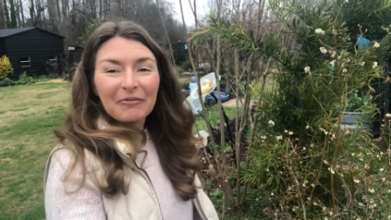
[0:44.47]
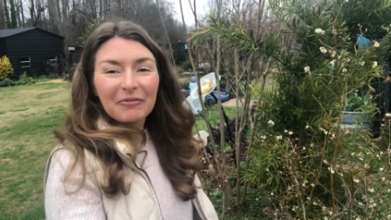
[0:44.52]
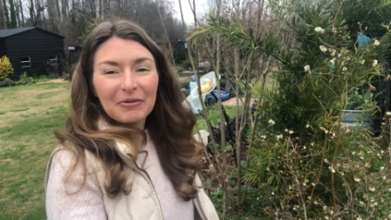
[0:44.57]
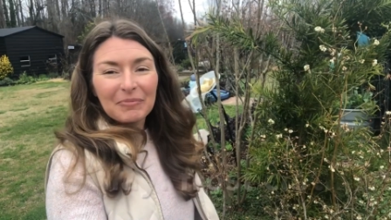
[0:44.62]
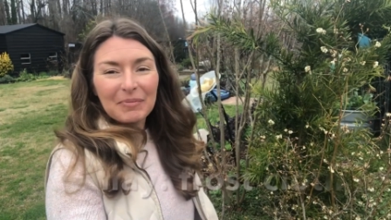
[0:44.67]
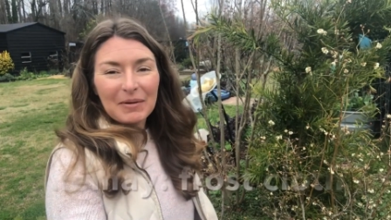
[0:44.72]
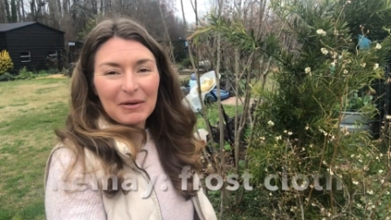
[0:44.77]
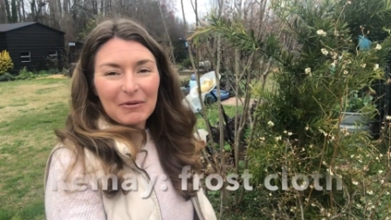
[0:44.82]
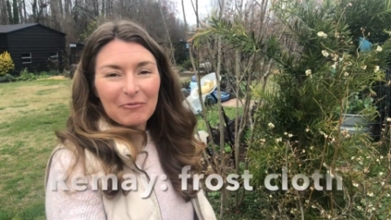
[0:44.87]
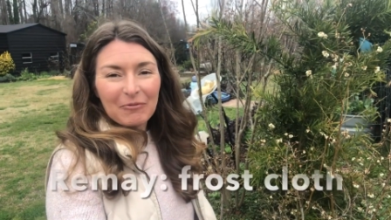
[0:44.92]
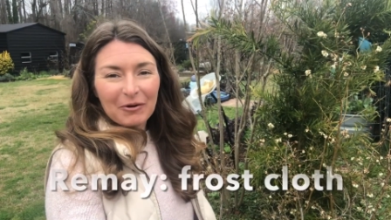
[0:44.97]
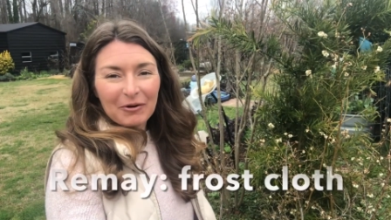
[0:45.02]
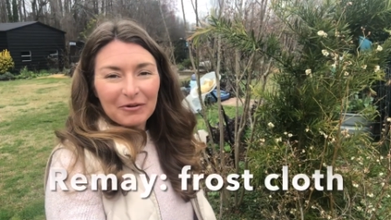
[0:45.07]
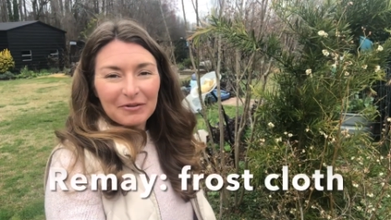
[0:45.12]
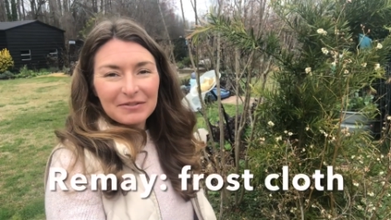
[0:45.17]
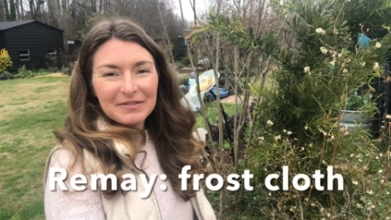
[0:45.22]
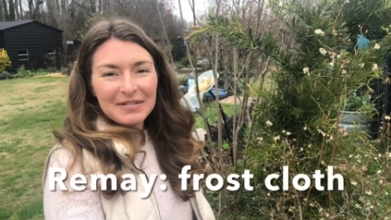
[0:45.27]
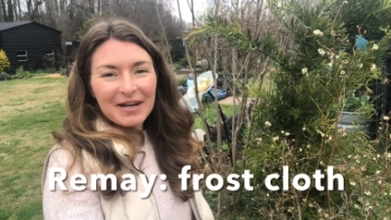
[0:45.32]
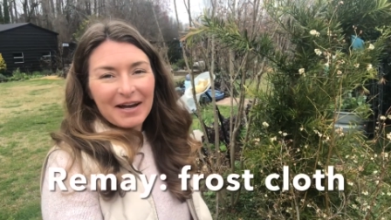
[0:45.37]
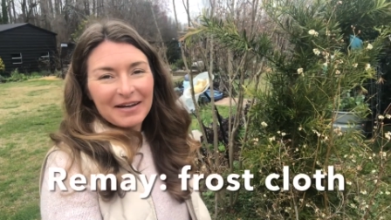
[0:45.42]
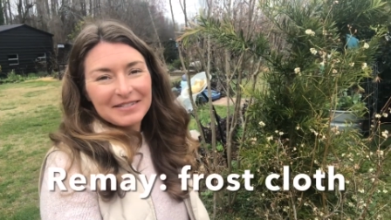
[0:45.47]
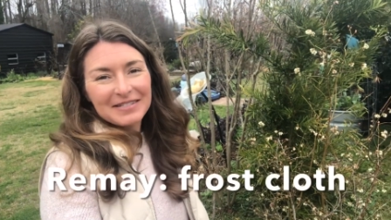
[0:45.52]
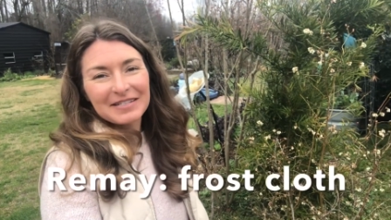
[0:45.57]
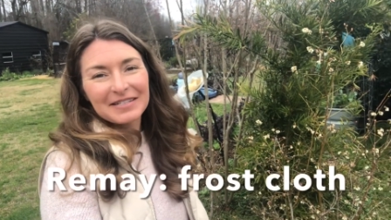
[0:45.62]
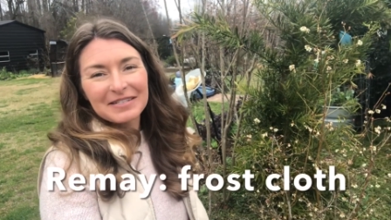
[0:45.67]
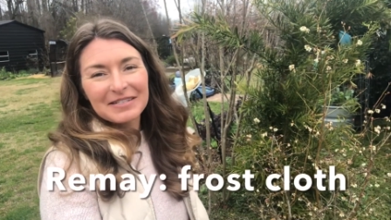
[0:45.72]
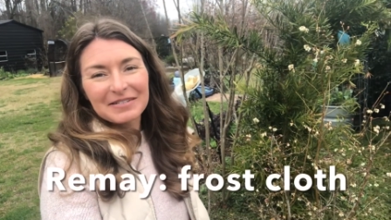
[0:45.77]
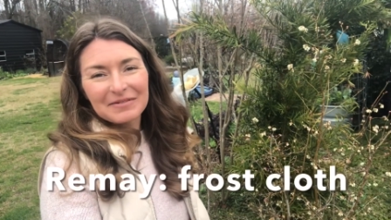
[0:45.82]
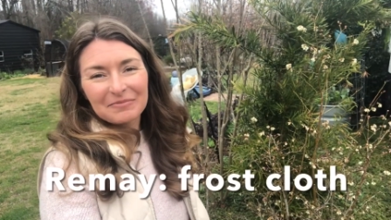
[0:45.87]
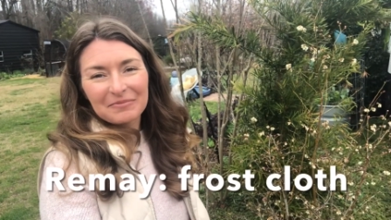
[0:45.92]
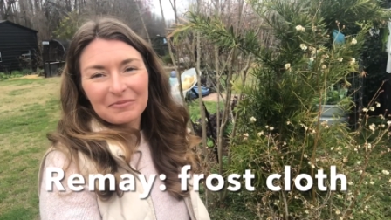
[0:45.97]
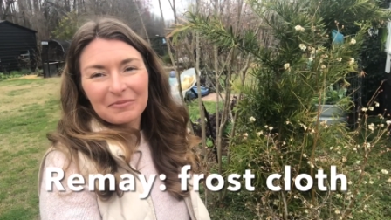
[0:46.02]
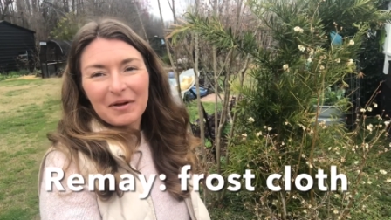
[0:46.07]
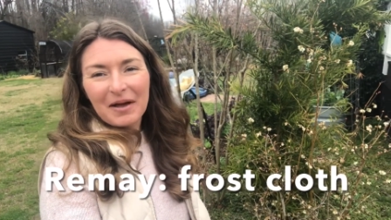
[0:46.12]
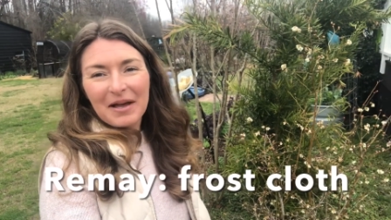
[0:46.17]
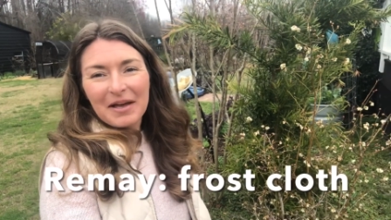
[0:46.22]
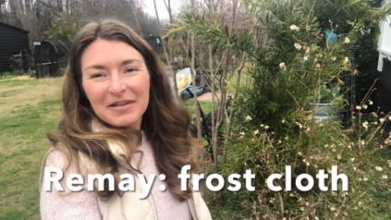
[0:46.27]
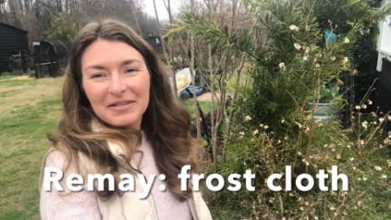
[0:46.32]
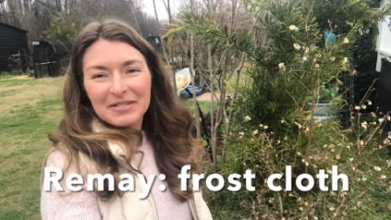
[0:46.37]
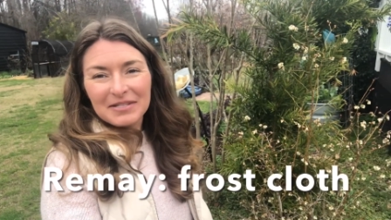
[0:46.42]
it would be worth tossing some
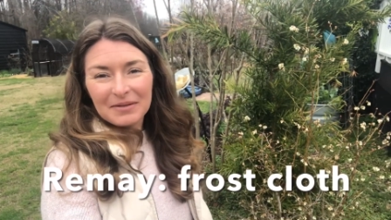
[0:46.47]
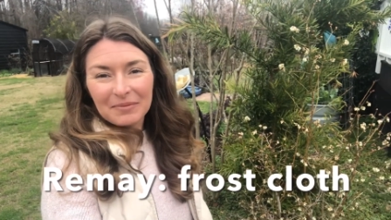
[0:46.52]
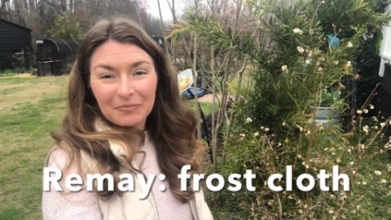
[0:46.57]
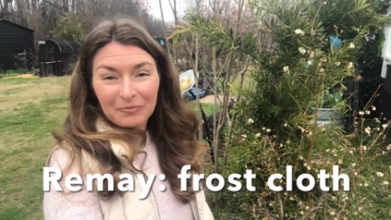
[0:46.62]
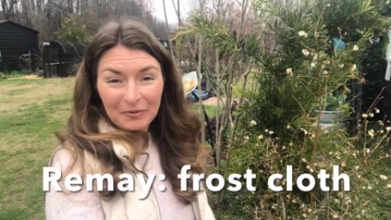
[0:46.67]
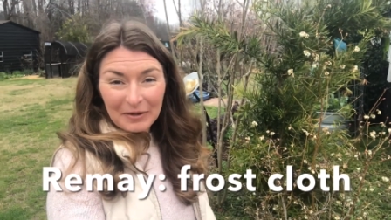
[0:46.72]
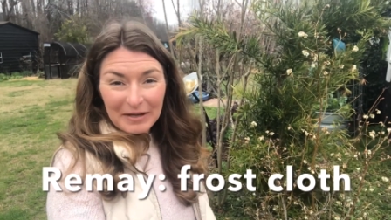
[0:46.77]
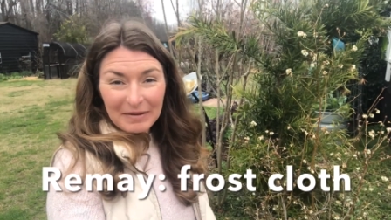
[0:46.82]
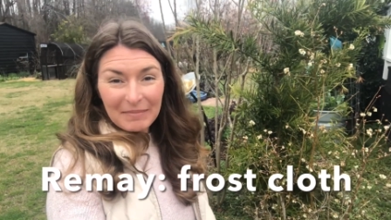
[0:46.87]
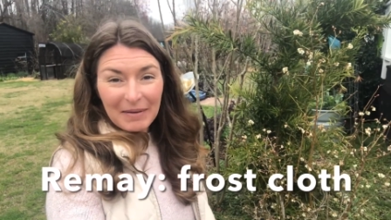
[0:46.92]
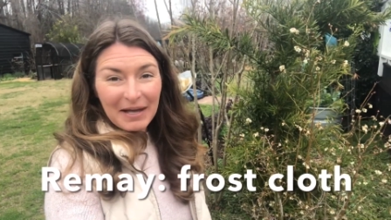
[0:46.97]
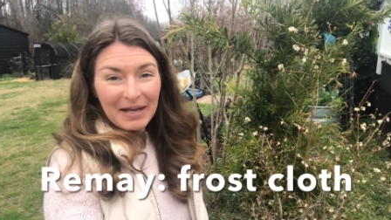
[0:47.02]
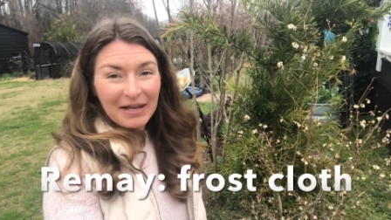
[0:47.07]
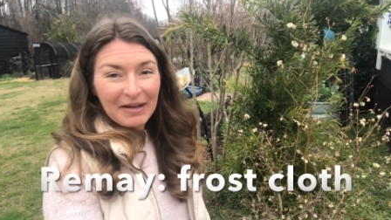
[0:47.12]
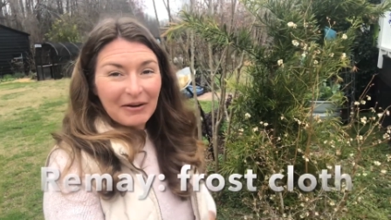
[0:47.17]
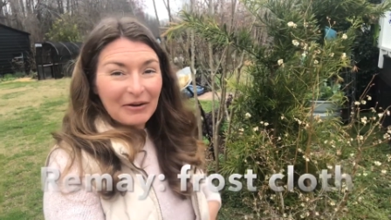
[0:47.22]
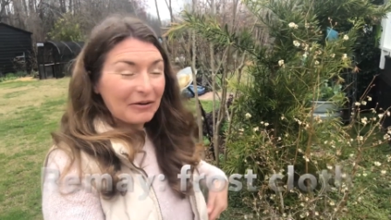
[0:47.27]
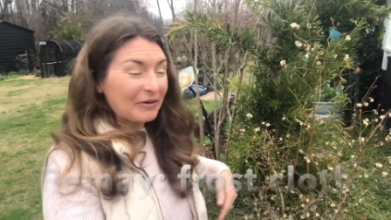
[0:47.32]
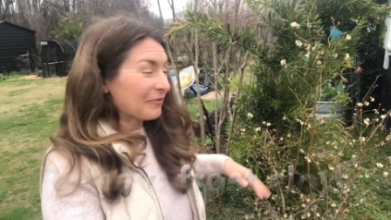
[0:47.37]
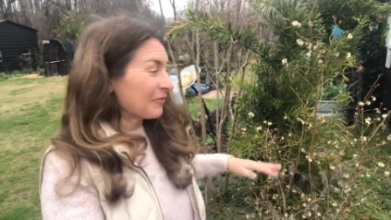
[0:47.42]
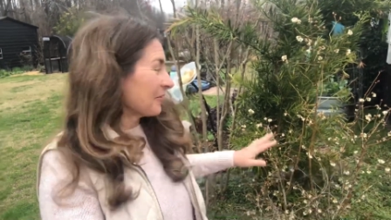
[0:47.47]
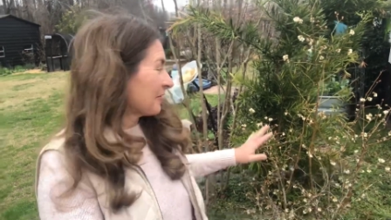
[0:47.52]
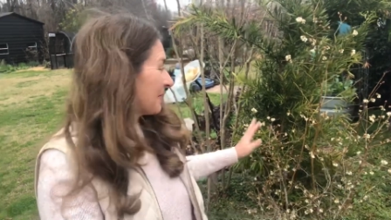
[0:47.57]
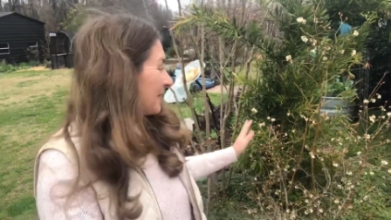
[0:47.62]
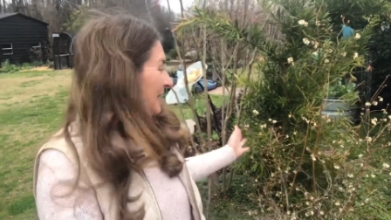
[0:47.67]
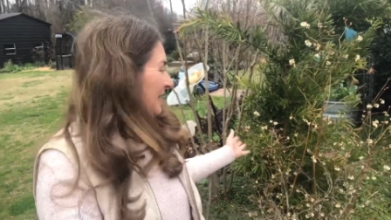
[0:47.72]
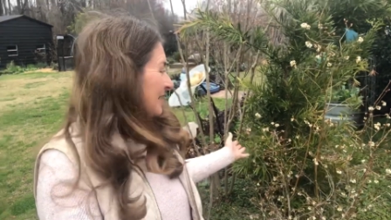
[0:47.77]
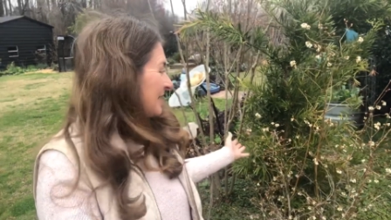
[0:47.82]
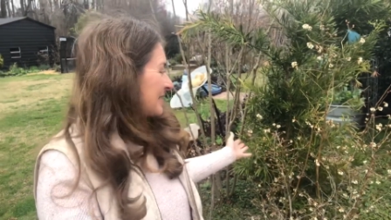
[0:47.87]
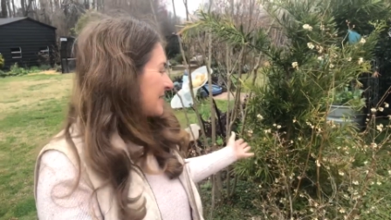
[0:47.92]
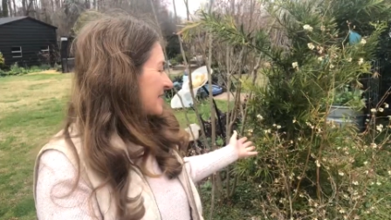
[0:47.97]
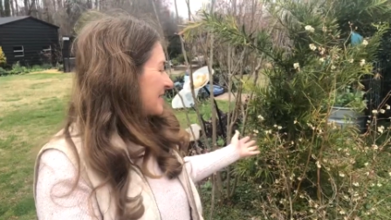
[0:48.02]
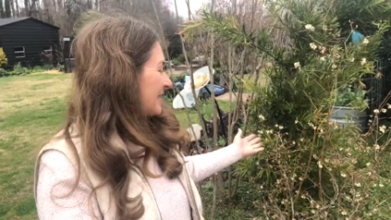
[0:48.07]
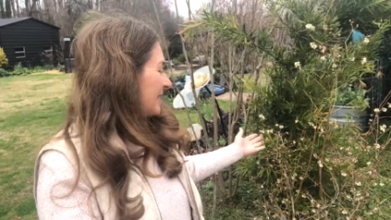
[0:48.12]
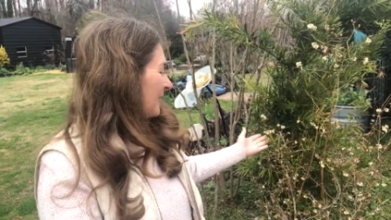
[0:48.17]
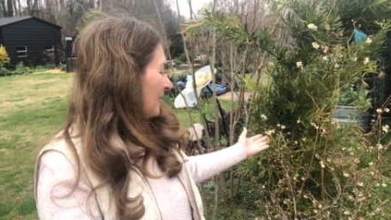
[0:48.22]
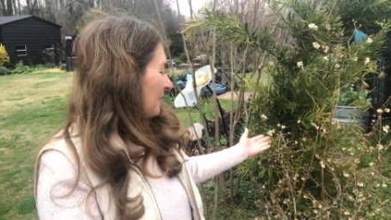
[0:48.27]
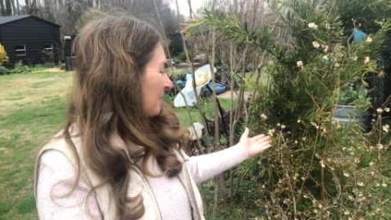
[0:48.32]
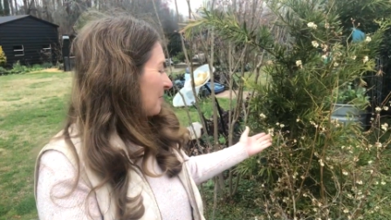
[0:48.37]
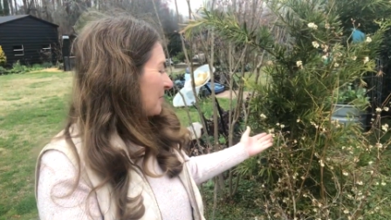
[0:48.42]
some Reemay over these to
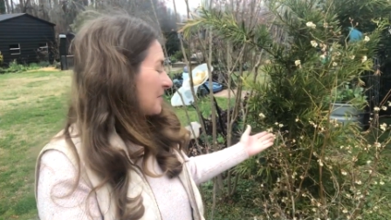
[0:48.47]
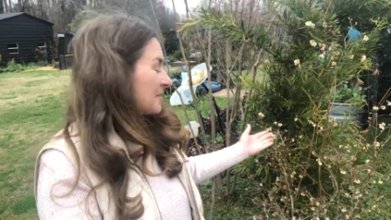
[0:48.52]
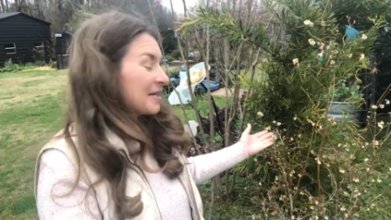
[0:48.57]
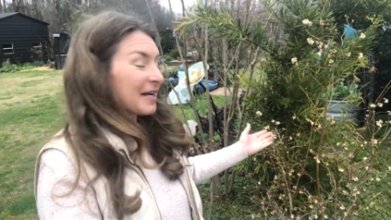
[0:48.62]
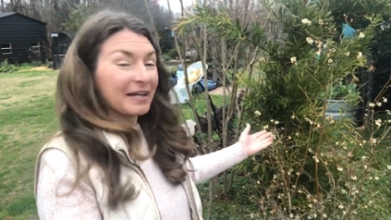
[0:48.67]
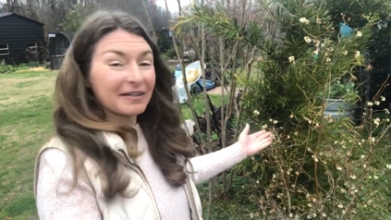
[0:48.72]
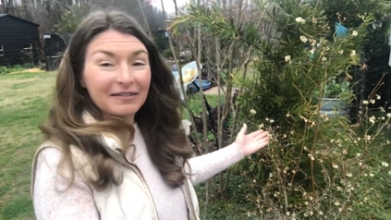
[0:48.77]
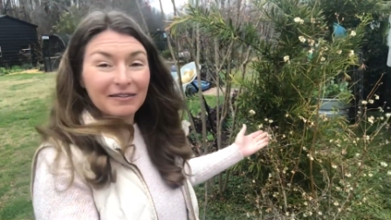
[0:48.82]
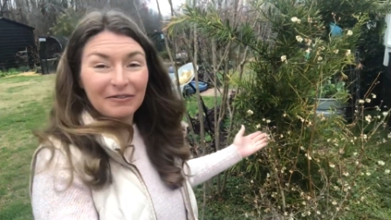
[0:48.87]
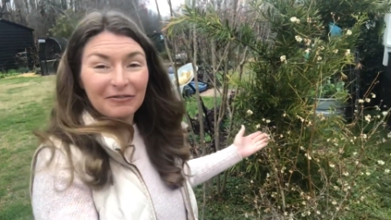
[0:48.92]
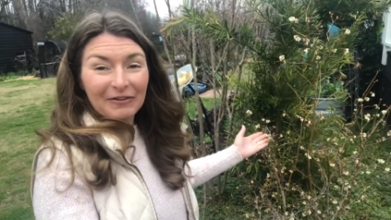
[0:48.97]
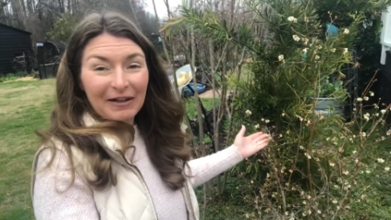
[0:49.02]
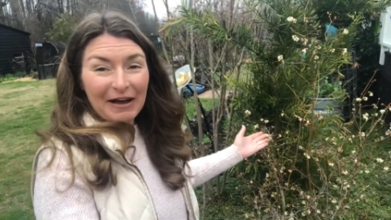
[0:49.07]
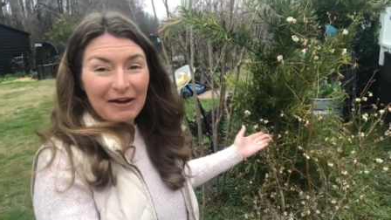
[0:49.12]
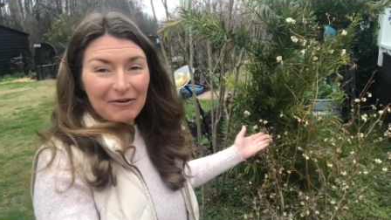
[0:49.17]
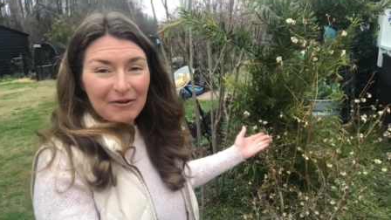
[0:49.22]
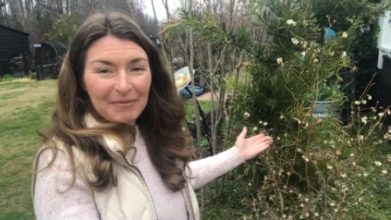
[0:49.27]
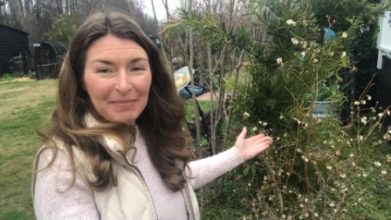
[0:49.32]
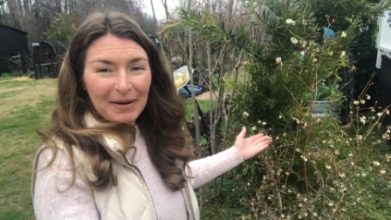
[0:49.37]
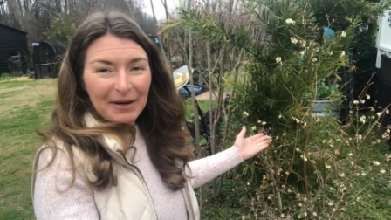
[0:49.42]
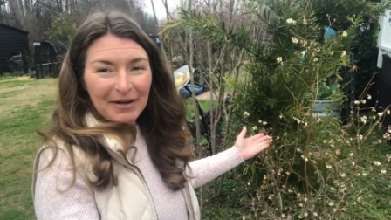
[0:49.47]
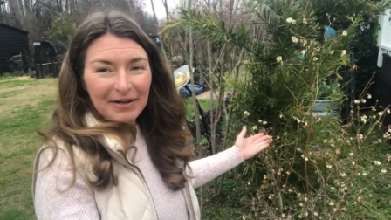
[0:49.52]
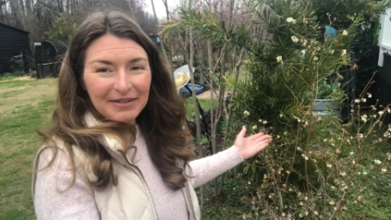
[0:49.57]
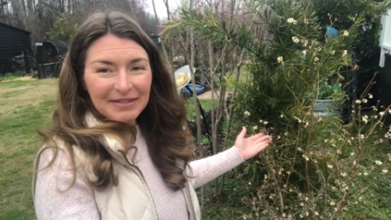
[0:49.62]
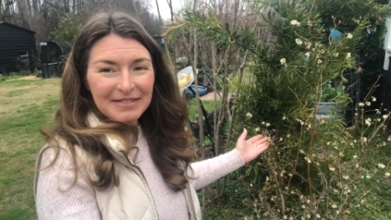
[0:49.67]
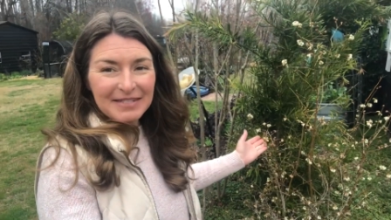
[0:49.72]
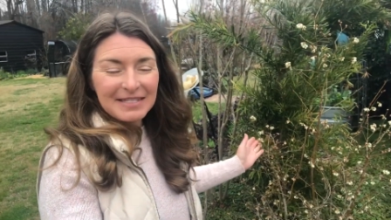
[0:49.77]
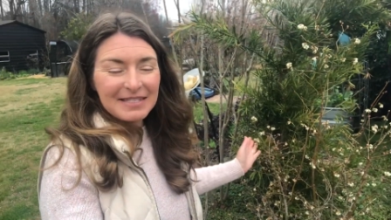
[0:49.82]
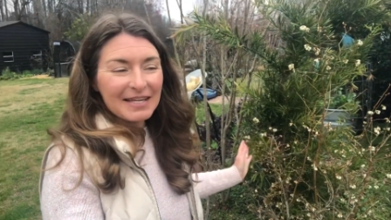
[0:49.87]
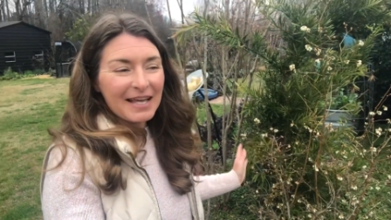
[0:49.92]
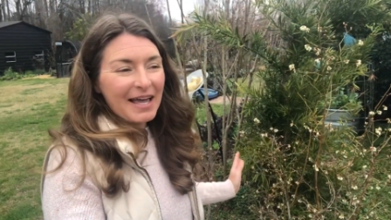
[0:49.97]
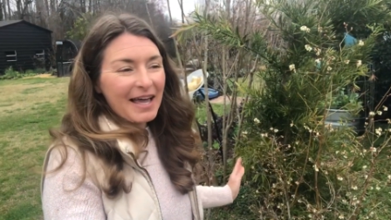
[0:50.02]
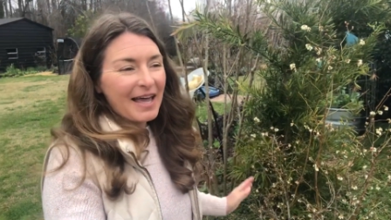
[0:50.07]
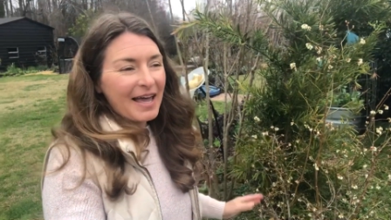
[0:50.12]
help protect the flower buds.